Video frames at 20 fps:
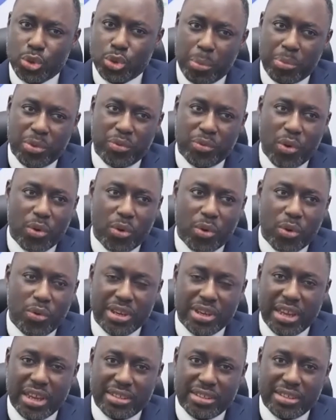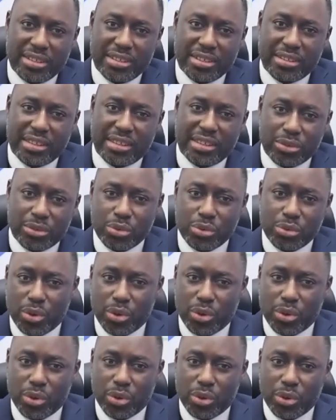before COVID-19 that do not
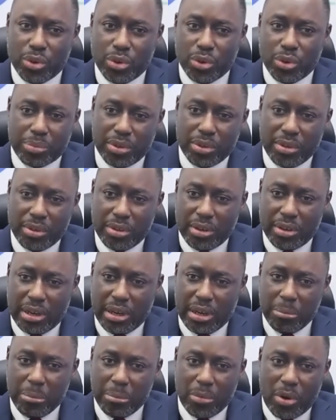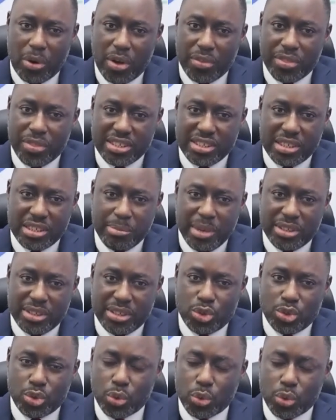have jobs. Other estimates
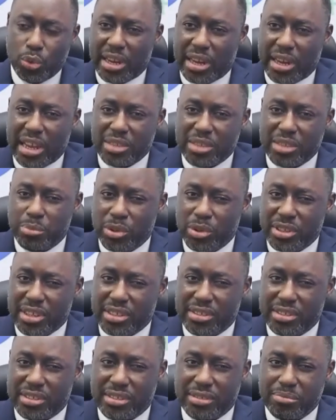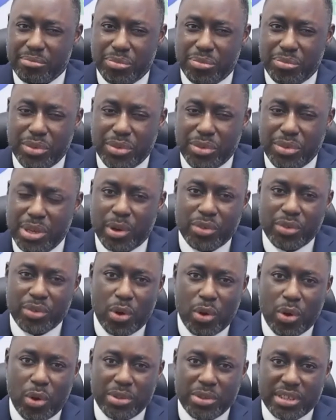show that as much as
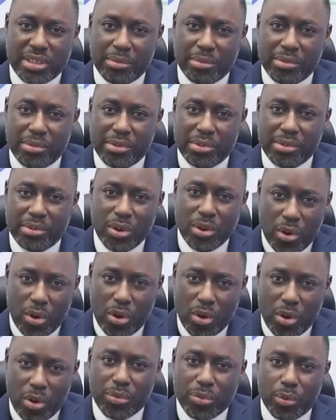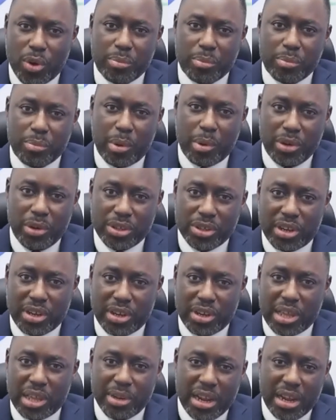3.4% of the working population
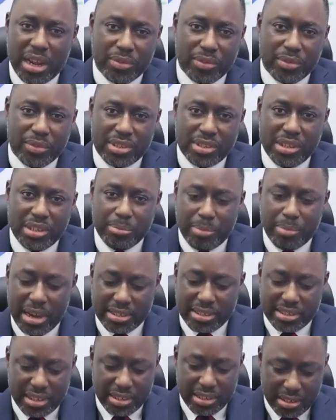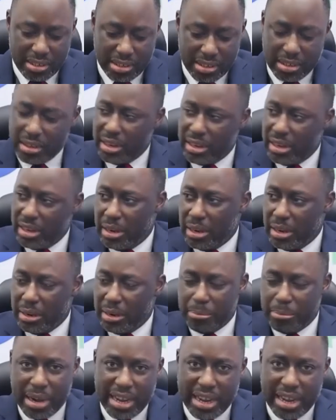has been adversely impacted
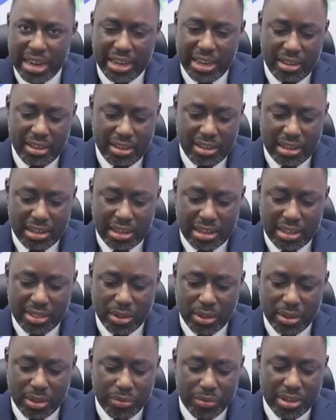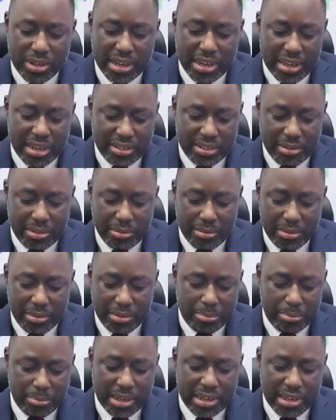by the COVID-19
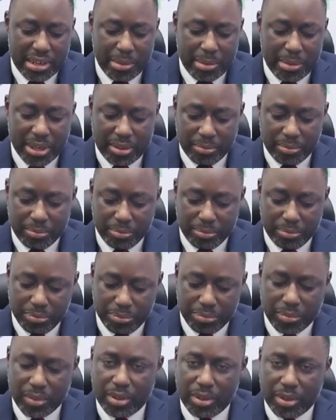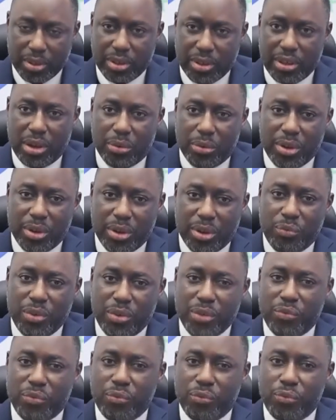pandemic. Now, if we
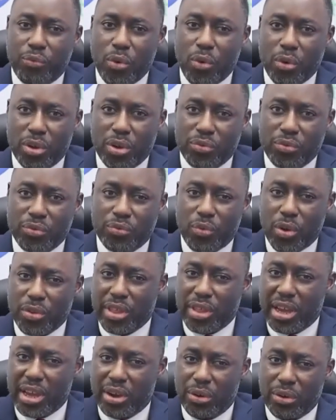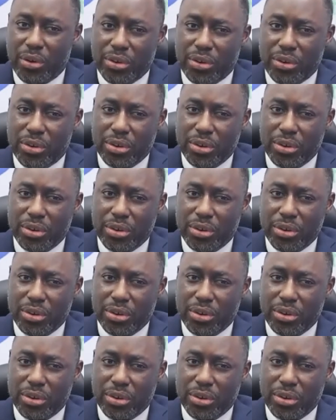focus further on